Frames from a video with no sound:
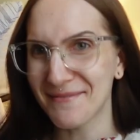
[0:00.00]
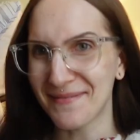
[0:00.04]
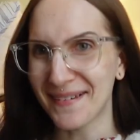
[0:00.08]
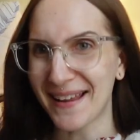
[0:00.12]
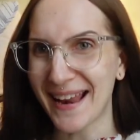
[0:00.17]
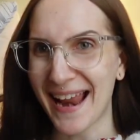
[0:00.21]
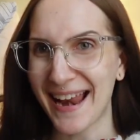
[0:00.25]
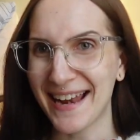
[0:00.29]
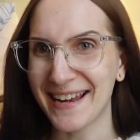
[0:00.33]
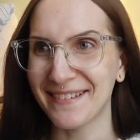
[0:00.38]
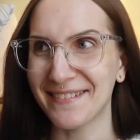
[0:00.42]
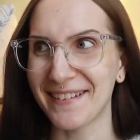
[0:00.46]

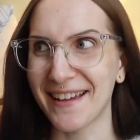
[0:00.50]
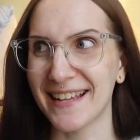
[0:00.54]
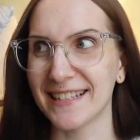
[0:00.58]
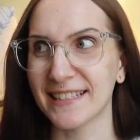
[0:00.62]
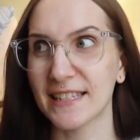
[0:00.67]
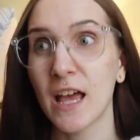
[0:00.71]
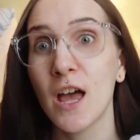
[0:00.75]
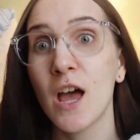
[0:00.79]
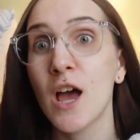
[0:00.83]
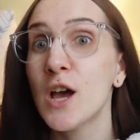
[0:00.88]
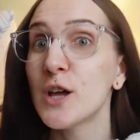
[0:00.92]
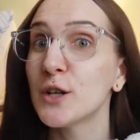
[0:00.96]
But
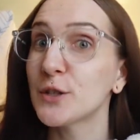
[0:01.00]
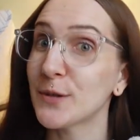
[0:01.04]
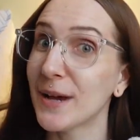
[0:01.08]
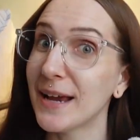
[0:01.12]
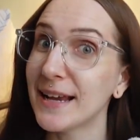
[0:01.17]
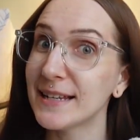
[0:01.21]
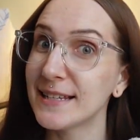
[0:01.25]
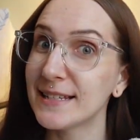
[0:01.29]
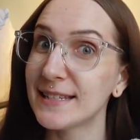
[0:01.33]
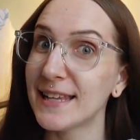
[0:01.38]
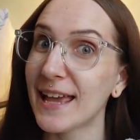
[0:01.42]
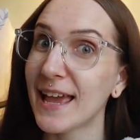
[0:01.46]
anyways,
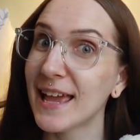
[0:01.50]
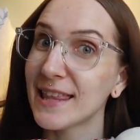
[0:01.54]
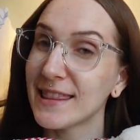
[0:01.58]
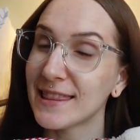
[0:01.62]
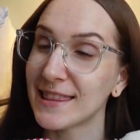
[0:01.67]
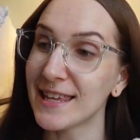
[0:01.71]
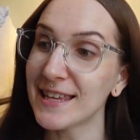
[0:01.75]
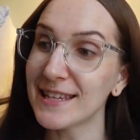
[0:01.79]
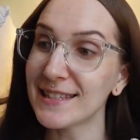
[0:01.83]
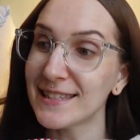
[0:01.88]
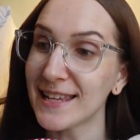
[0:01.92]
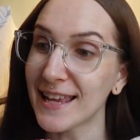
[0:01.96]
trying to say
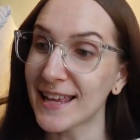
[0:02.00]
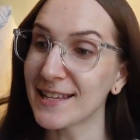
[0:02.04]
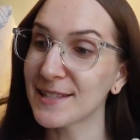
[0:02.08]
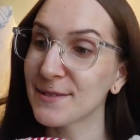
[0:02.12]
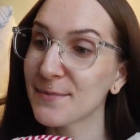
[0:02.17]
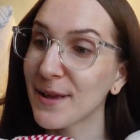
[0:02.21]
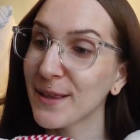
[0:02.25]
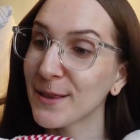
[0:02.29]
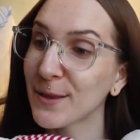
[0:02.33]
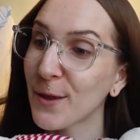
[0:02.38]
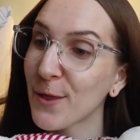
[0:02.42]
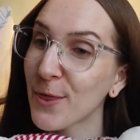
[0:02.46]
this is
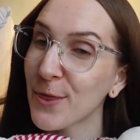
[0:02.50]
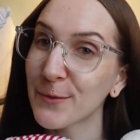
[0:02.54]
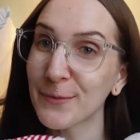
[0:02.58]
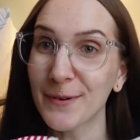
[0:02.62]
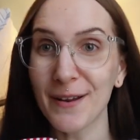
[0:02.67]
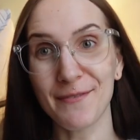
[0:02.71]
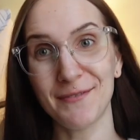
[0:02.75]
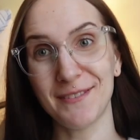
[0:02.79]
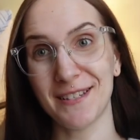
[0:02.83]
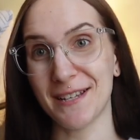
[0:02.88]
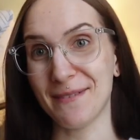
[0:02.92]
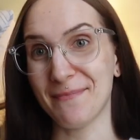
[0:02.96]
my little
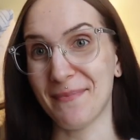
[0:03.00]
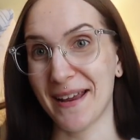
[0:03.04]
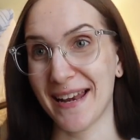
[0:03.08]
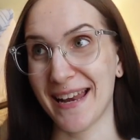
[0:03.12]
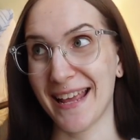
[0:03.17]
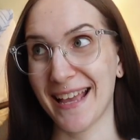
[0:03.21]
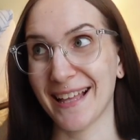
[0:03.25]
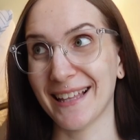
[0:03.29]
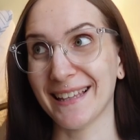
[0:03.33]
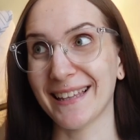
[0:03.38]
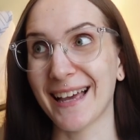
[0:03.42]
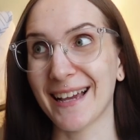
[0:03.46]
thrifted
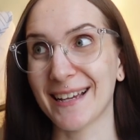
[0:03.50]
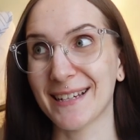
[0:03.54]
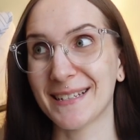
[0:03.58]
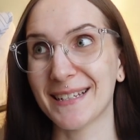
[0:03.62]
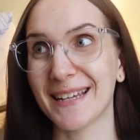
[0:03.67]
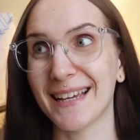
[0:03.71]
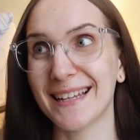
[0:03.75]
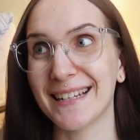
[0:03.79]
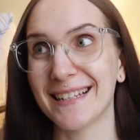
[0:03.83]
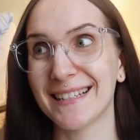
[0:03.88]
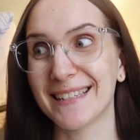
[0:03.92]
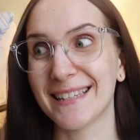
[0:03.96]
bunny
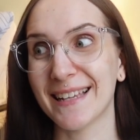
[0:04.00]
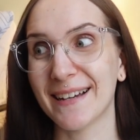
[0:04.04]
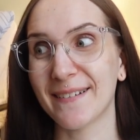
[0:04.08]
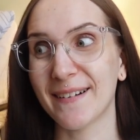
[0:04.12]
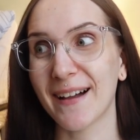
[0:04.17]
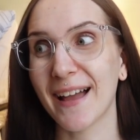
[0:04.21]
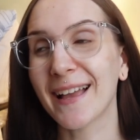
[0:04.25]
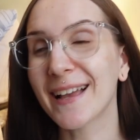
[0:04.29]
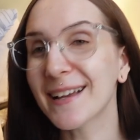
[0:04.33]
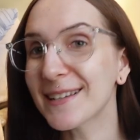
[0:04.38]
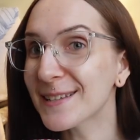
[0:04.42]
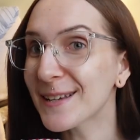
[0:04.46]
collection. So
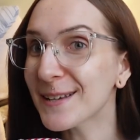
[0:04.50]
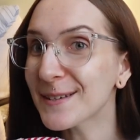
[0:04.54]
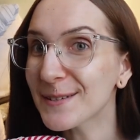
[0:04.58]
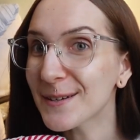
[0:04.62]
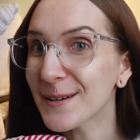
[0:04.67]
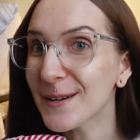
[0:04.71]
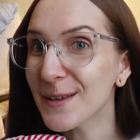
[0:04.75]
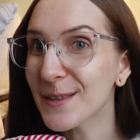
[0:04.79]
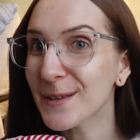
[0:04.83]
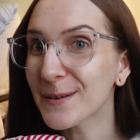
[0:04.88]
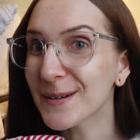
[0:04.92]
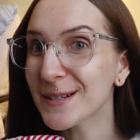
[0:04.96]
I guess I'll show
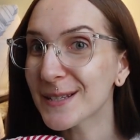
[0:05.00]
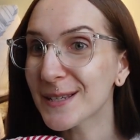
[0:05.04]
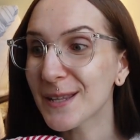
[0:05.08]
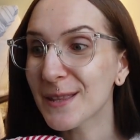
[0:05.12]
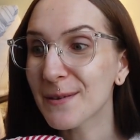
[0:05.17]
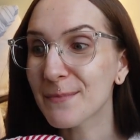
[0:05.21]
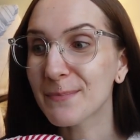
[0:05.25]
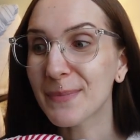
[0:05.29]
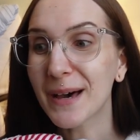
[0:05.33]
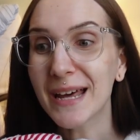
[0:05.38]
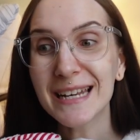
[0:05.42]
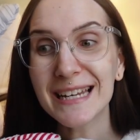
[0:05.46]
you the rest of
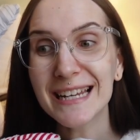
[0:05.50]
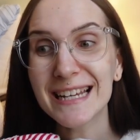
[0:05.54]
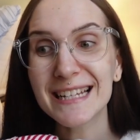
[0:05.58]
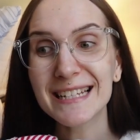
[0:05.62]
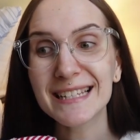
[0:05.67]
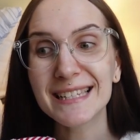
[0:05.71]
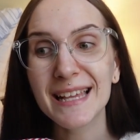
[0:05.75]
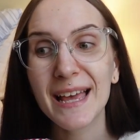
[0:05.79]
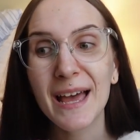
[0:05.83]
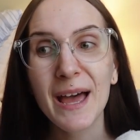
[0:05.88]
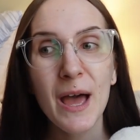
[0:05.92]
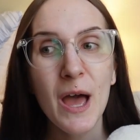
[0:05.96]
the
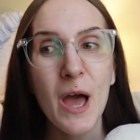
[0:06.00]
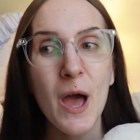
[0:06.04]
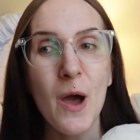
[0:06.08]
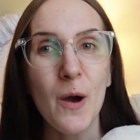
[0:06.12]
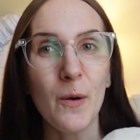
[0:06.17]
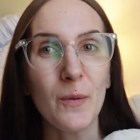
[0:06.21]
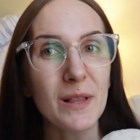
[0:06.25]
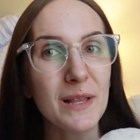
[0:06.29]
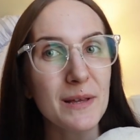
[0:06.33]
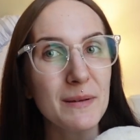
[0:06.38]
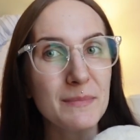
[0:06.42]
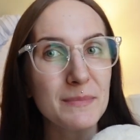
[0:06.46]
bunnies
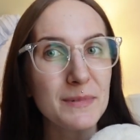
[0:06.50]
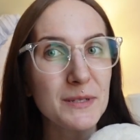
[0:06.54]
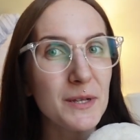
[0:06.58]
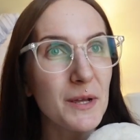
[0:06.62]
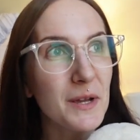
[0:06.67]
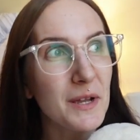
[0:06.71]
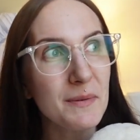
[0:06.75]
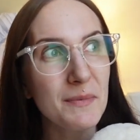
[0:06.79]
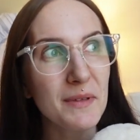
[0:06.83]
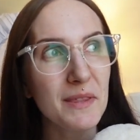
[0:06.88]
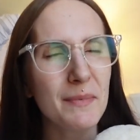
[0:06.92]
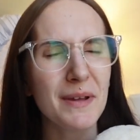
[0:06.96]
while I'm
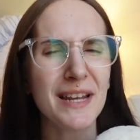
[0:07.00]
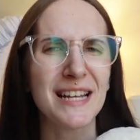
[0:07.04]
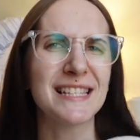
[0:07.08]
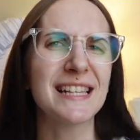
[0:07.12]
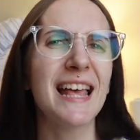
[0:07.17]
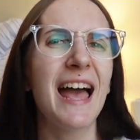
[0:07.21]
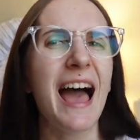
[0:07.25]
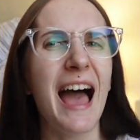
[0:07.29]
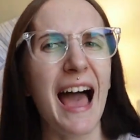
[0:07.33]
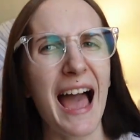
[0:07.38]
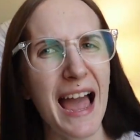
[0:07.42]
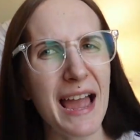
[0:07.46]
talking about the bunnies.
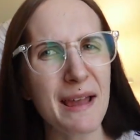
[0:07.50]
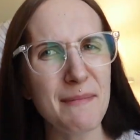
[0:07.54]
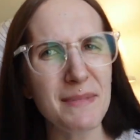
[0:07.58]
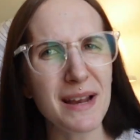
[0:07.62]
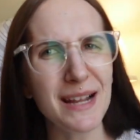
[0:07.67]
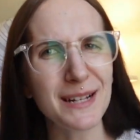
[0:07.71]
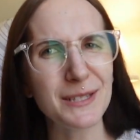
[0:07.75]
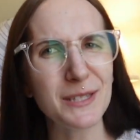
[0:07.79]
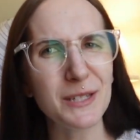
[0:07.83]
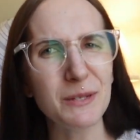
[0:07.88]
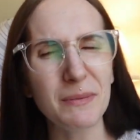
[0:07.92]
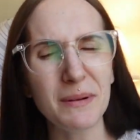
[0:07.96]
I'm
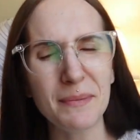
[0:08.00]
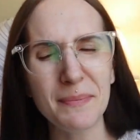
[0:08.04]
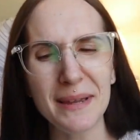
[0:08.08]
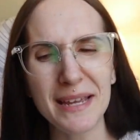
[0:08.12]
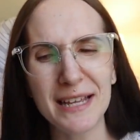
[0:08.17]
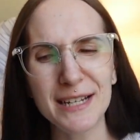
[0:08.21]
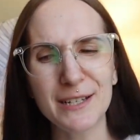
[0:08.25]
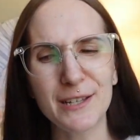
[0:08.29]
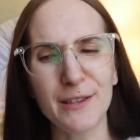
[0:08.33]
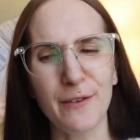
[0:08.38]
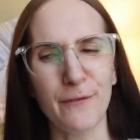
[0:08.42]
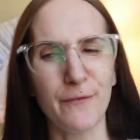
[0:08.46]
not super big
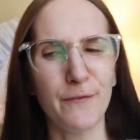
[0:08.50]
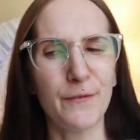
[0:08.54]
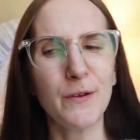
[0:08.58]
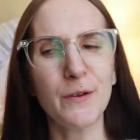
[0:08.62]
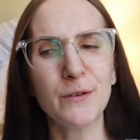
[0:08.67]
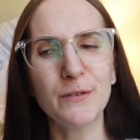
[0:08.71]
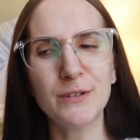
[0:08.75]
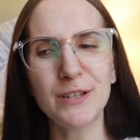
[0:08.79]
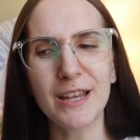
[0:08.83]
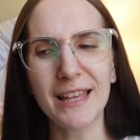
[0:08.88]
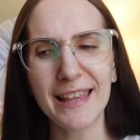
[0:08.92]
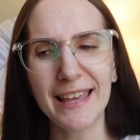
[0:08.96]
into the
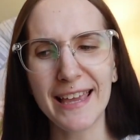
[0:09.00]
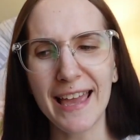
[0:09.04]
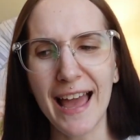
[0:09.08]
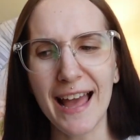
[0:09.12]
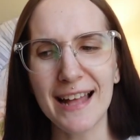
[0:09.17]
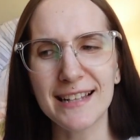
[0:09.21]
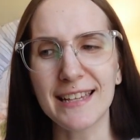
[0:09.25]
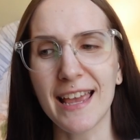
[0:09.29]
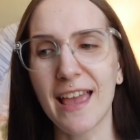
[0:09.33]
food jellycats.